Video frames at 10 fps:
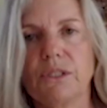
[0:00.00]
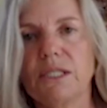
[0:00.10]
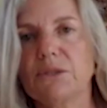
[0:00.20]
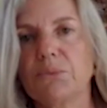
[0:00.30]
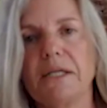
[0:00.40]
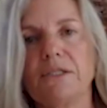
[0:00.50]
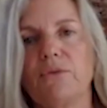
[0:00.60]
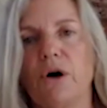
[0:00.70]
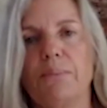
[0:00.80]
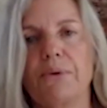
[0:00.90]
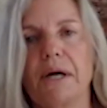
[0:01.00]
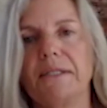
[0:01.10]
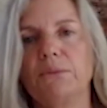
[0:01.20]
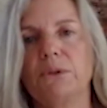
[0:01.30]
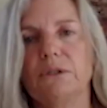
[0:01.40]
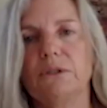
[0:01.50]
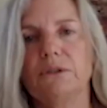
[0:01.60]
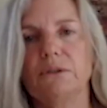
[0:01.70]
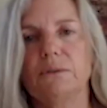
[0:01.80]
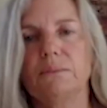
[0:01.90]
just his ways of operating
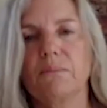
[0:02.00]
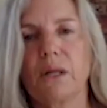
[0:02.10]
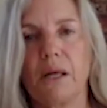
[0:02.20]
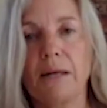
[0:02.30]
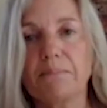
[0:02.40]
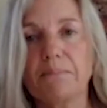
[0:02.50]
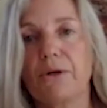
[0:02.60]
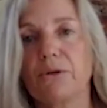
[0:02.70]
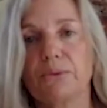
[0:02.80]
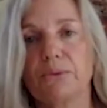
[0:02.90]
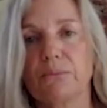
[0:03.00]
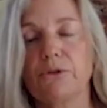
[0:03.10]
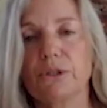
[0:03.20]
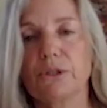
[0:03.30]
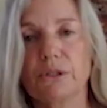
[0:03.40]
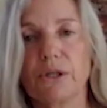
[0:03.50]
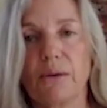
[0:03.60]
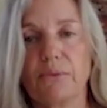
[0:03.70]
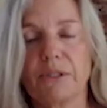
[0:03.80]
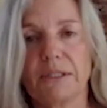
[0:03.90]
were unbearable most of the
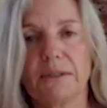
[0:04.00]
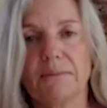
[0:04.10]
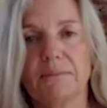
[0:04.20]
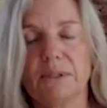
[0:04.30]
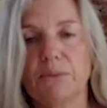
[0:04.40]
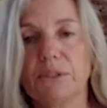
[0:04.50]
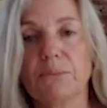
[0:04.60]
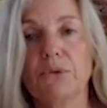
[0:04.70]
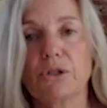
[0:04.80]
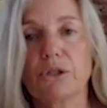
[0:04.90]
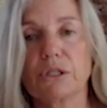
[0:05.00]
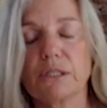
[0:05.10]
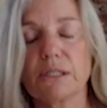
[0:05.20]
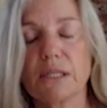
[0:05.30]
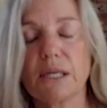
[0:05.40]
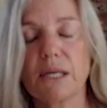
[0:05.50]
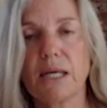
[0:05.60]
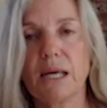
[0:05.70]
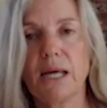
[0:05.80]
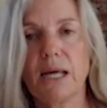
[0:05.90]
time, really. It was obnoxious.
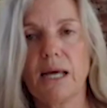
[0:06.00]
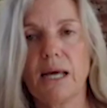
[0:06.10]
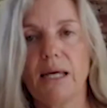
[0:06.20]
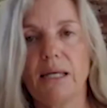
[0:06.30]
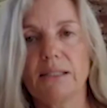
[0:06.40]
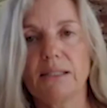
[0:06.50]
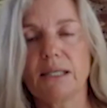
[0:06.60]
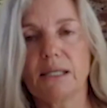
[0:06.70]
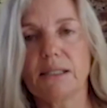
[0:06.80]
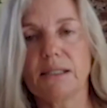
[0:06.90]
And